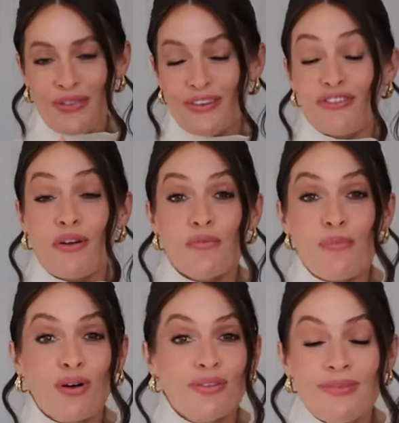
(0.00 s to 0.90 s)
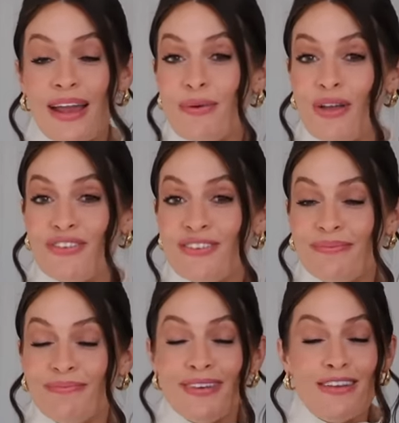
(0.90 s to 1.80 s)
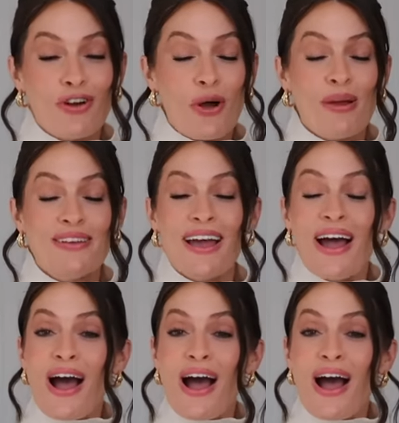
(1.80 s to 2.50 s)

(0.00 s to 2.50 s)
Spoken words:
in the description box. Any questions, leave a comment.